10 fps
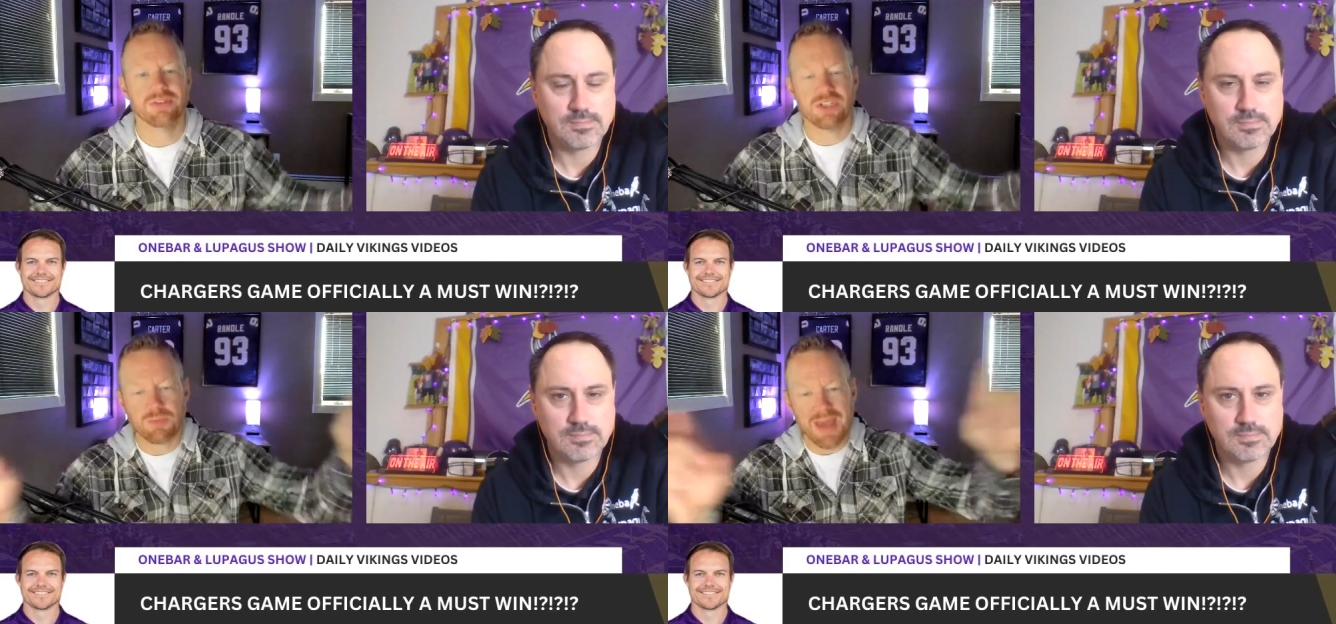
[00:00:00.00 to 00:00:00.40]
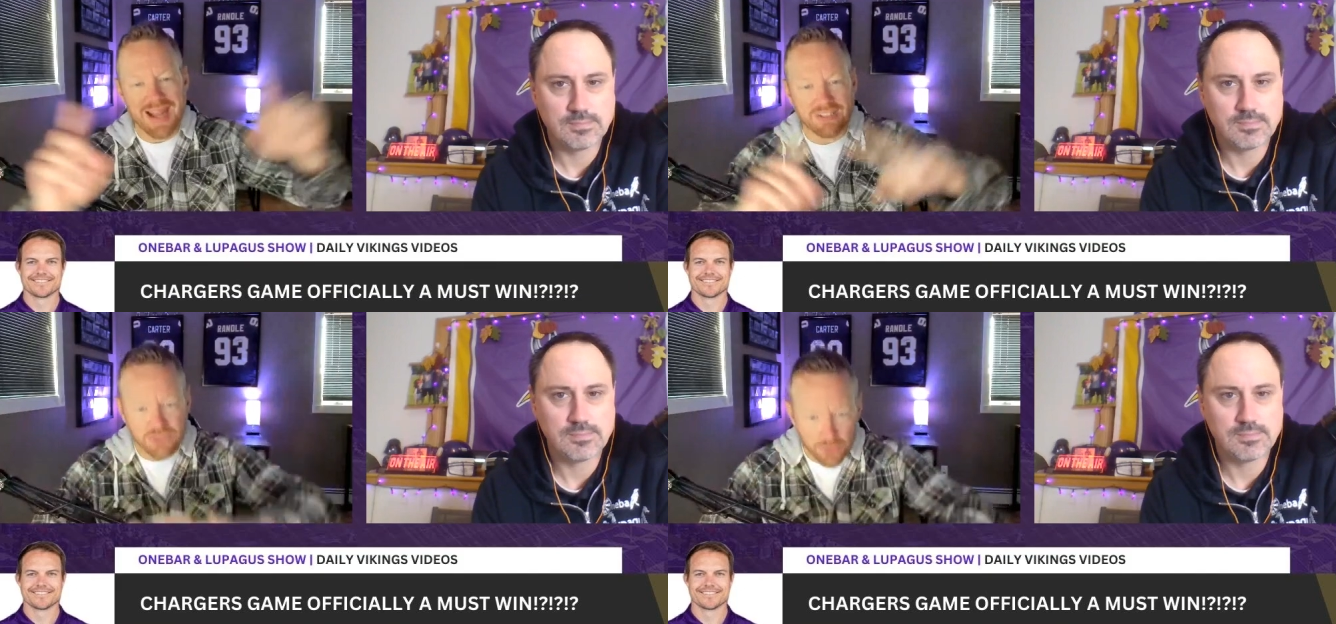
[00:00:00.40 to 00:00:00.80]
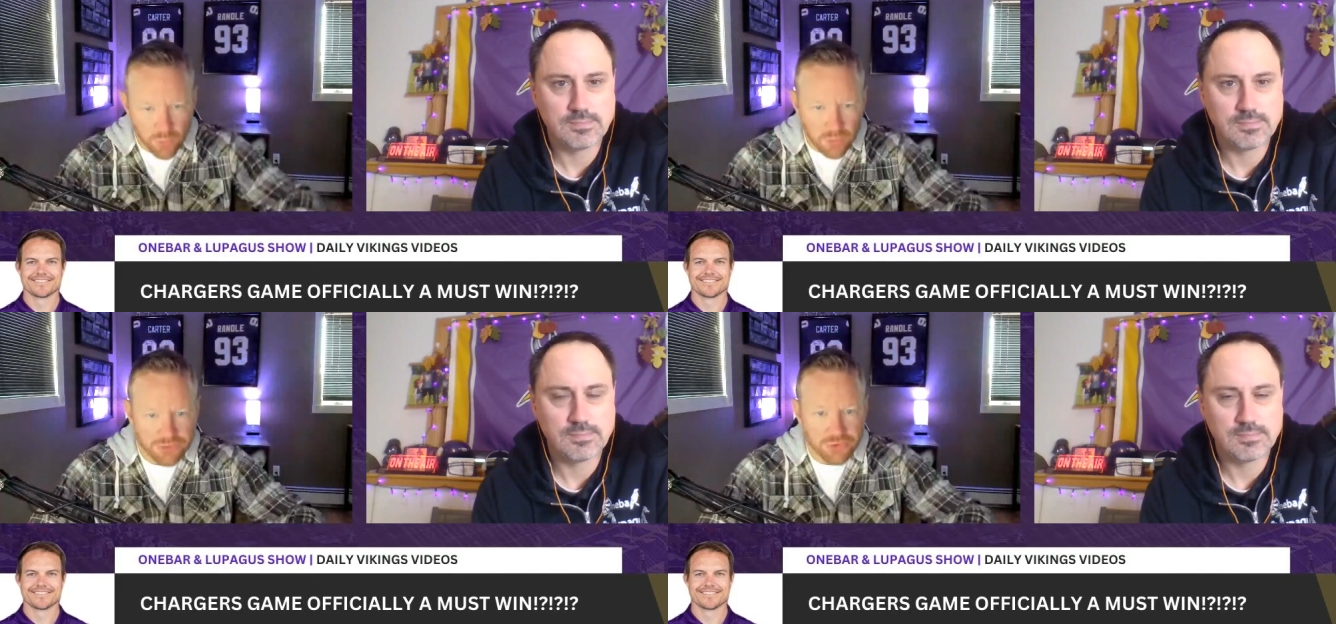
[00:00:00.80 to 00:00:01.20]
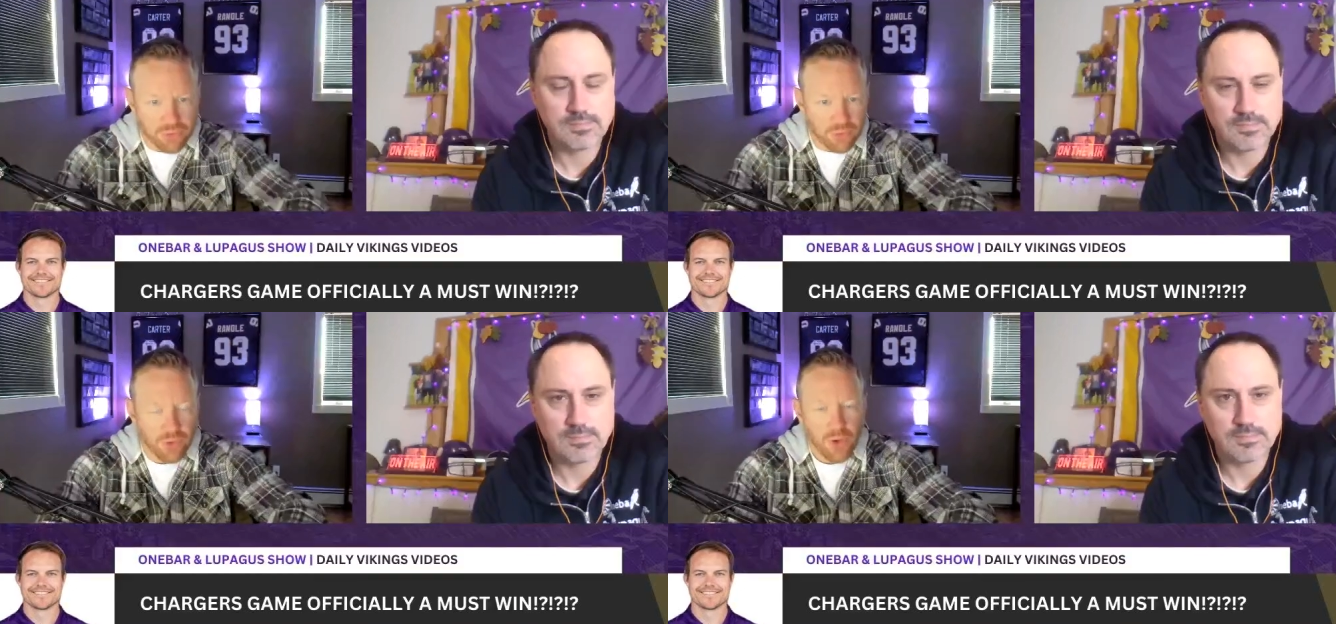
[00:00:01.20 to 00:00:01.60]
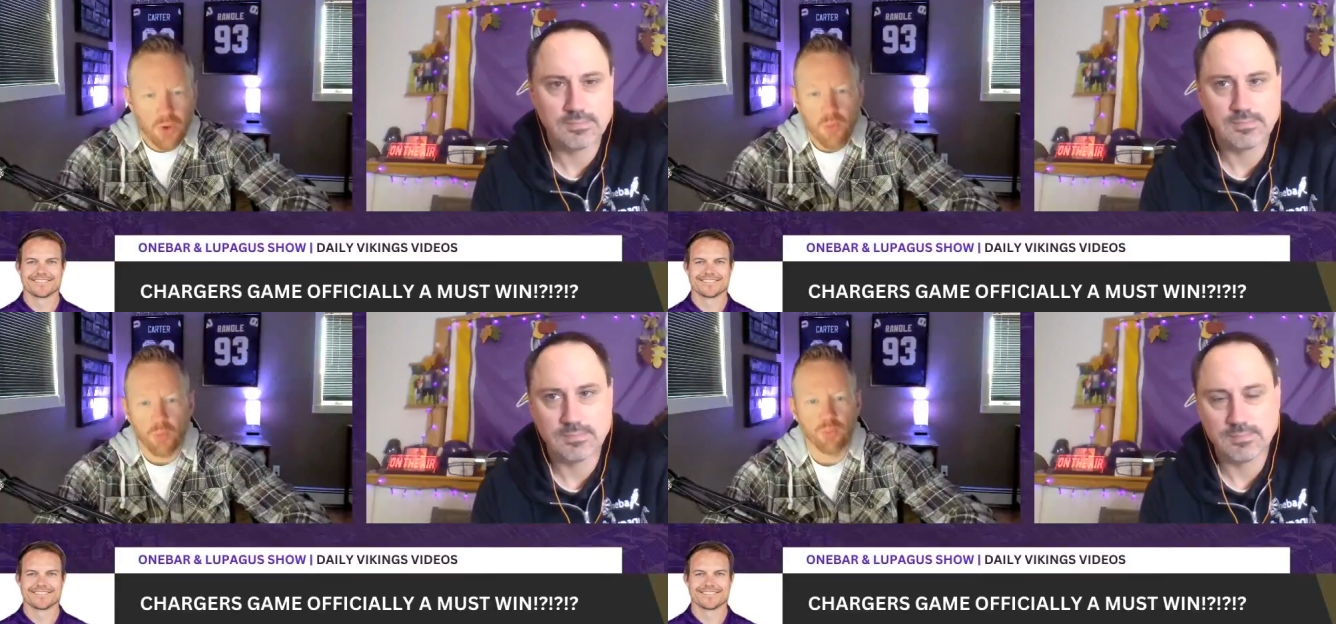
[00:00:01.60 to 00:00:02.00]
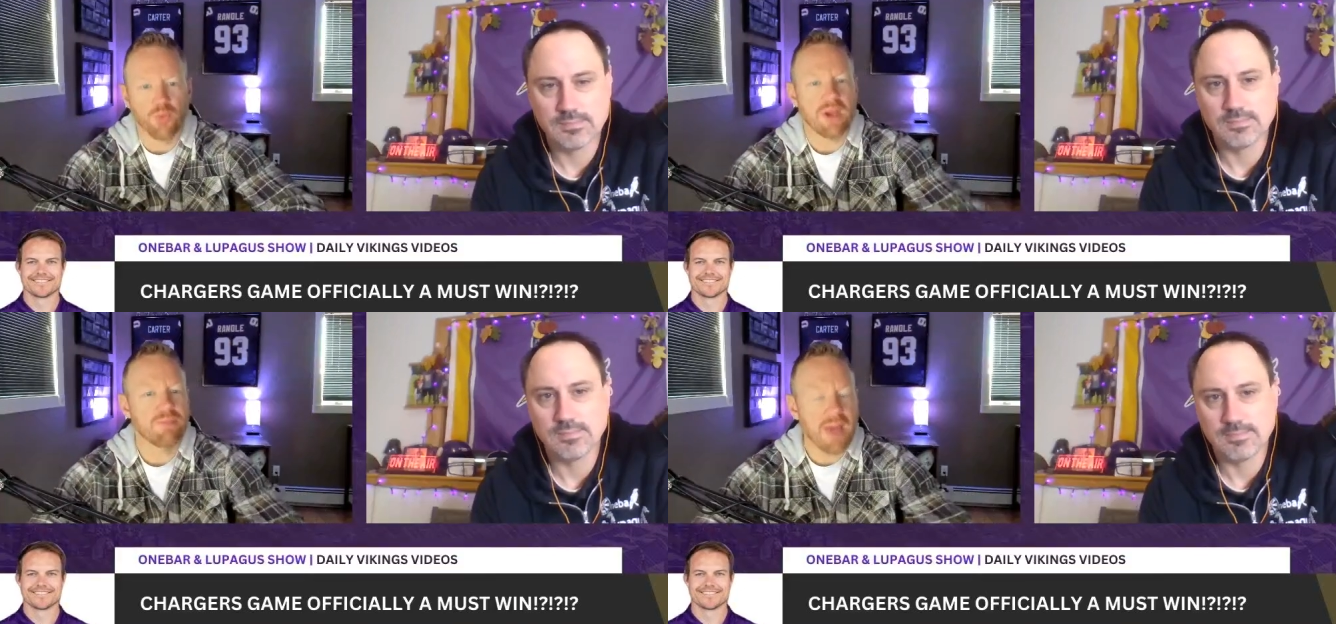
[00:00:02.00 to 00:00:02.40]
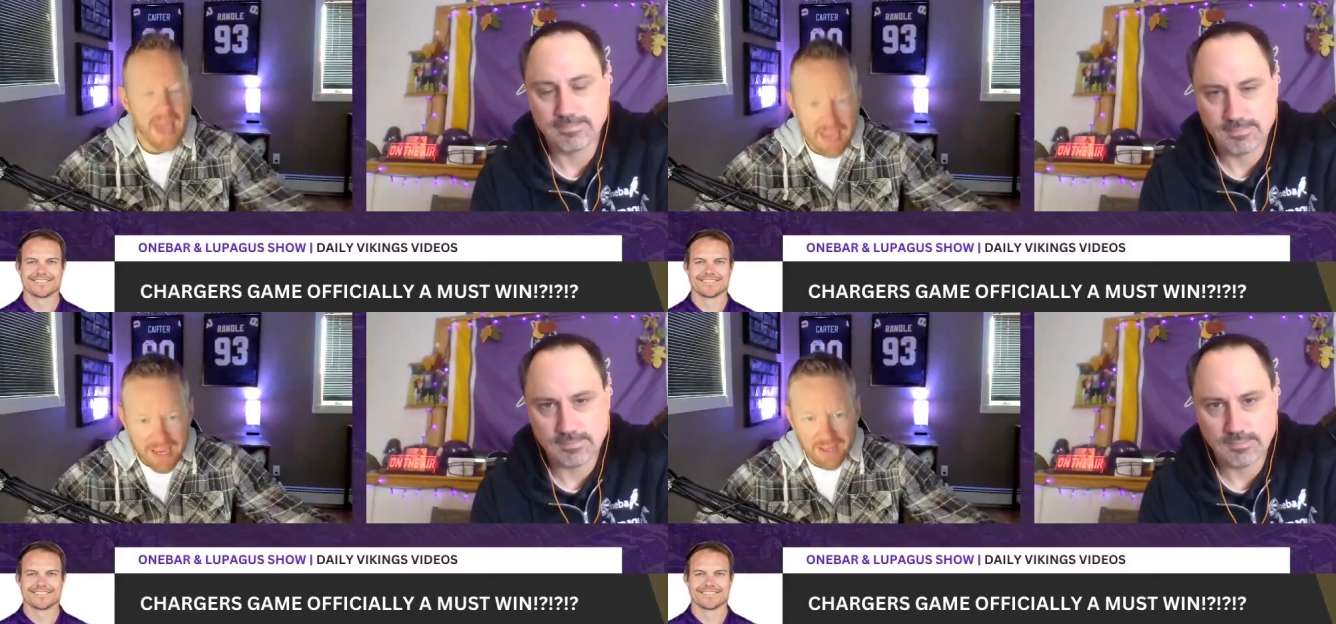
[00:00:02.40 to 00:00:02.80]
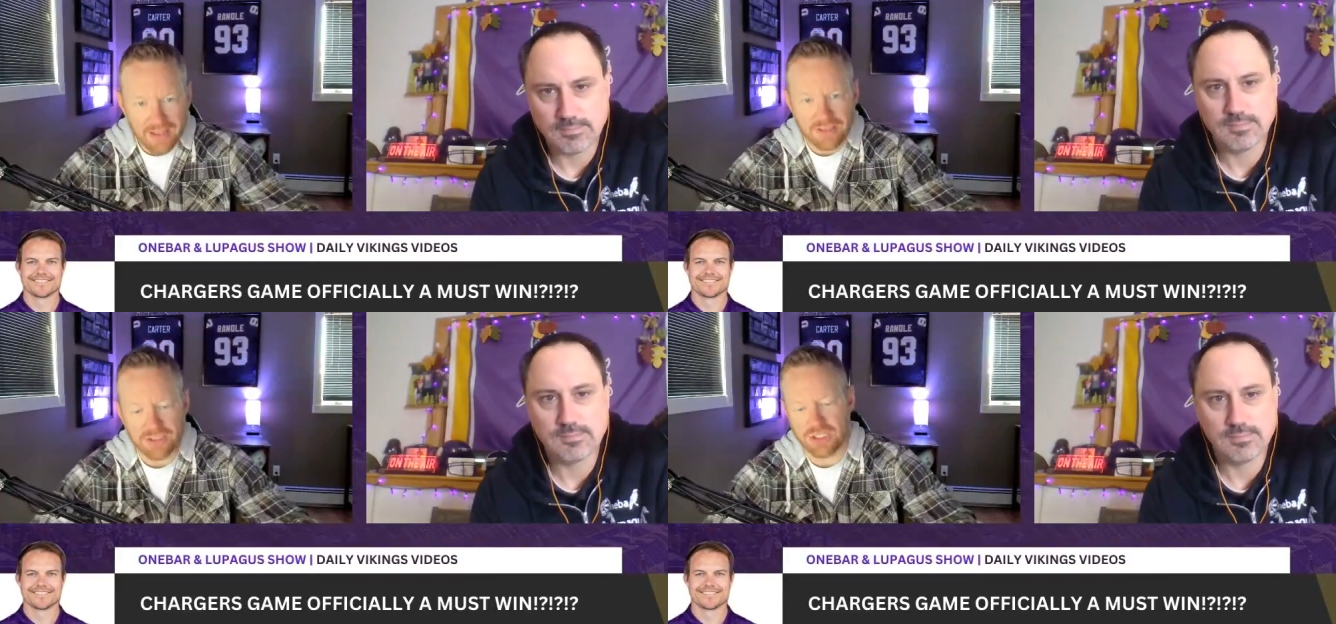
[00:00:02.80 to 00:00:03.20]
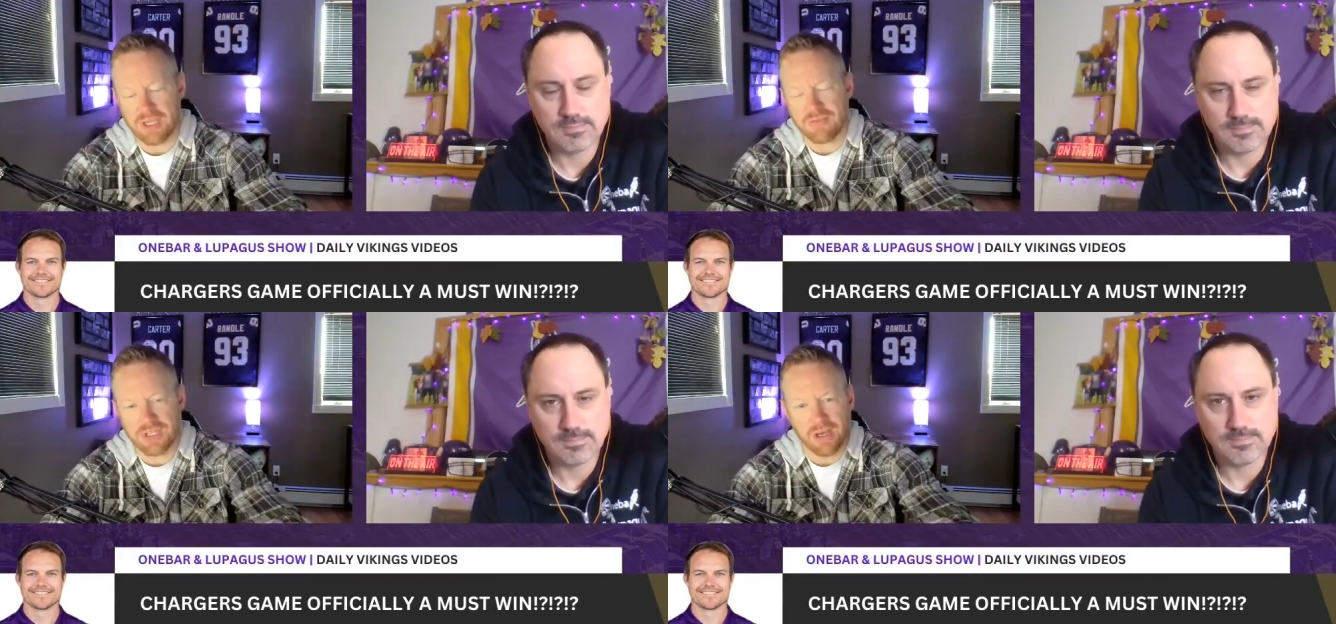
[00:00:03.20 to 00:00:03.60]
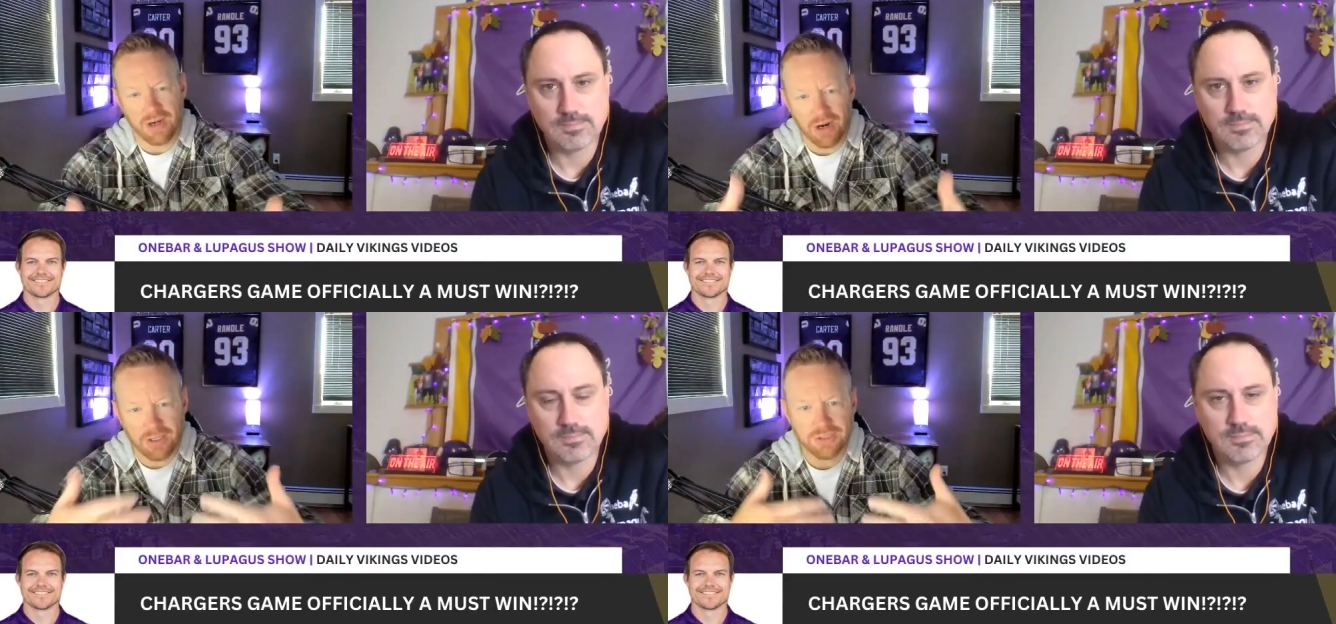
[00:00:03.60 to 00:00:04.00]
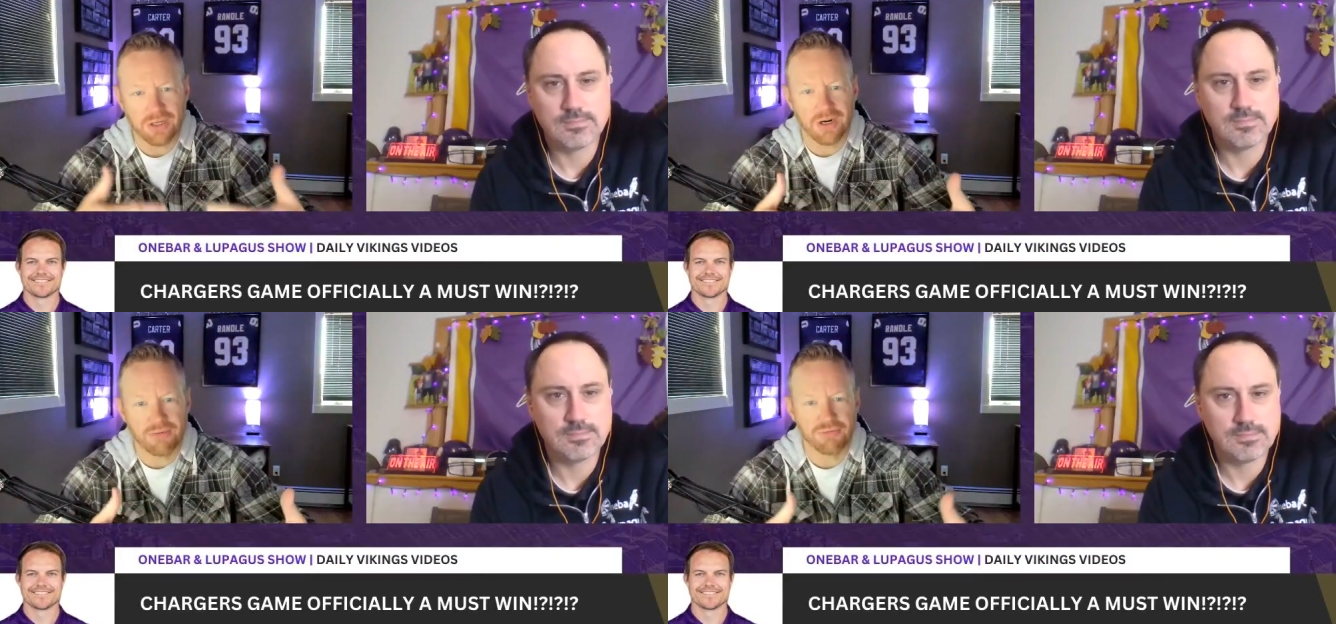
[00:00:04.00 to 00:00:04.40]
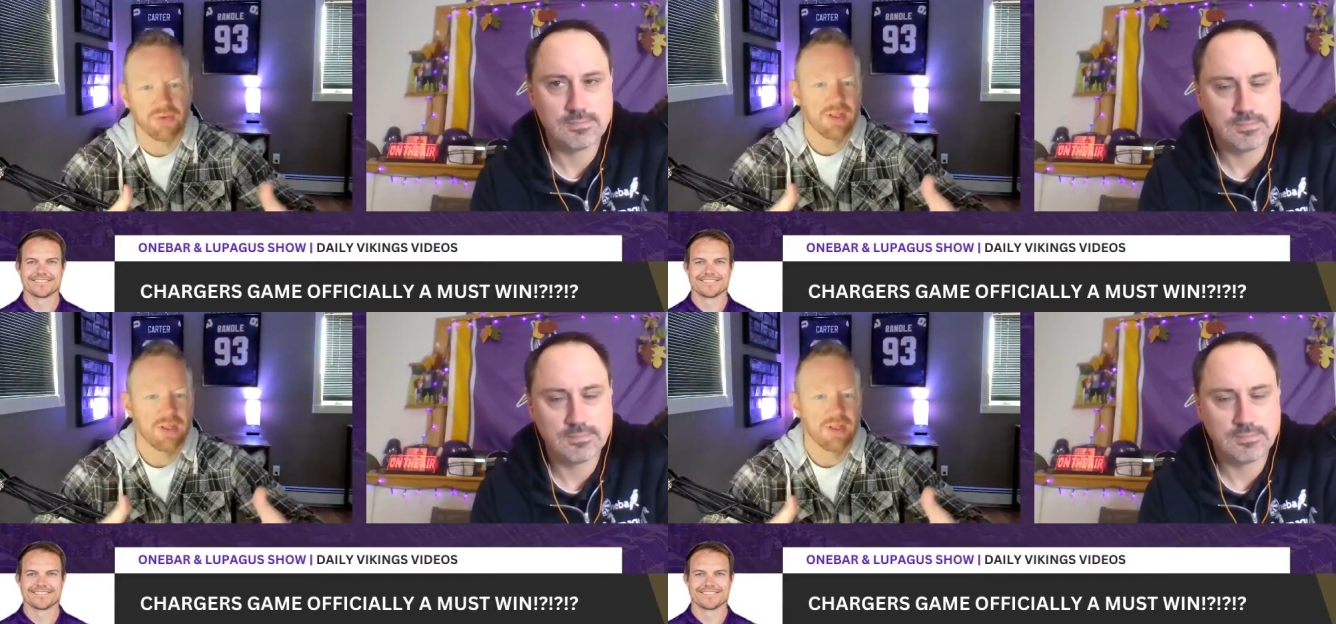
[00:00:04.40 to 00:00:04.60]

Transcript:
Speaker 1: us back to two and two. We're right back in it. Chiefs on our turf.